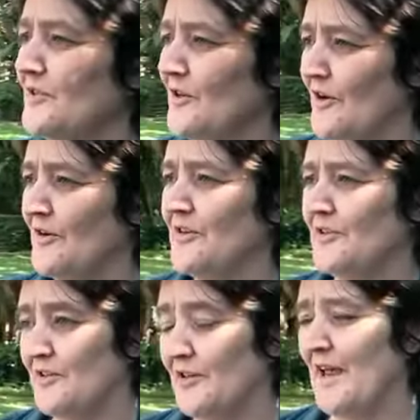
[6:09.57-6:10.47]

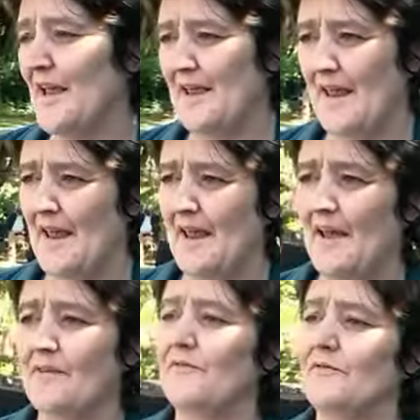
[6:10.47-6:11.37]
owners today
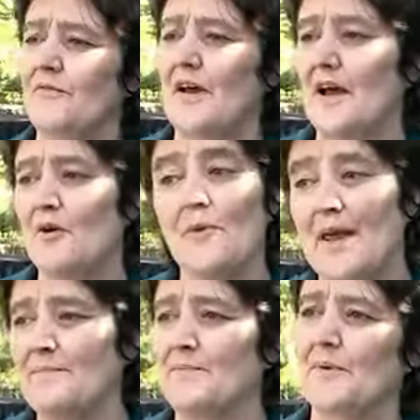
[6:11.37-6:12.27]
have
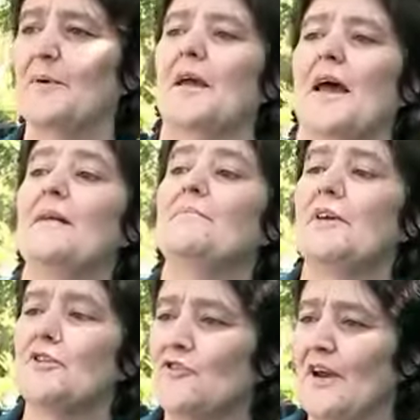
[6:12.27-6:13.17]
web
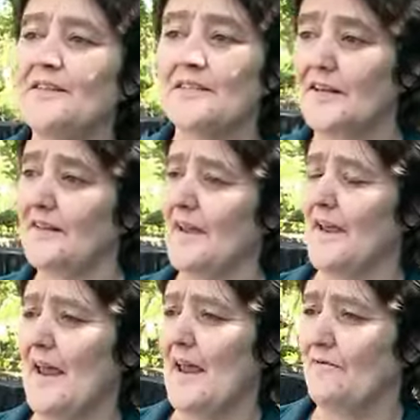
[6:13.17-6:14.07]
administrators that
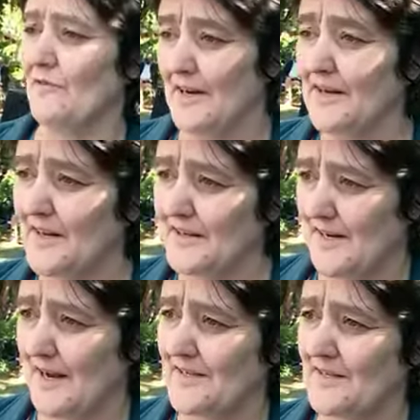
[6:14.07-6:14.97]
they have running their
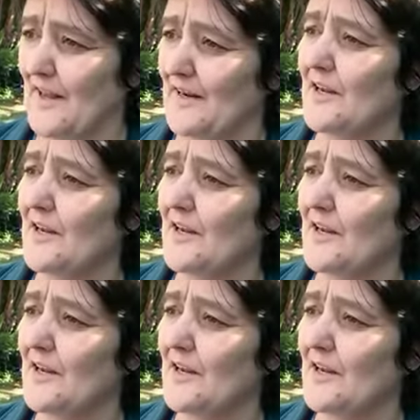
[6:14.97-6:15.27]
site in that.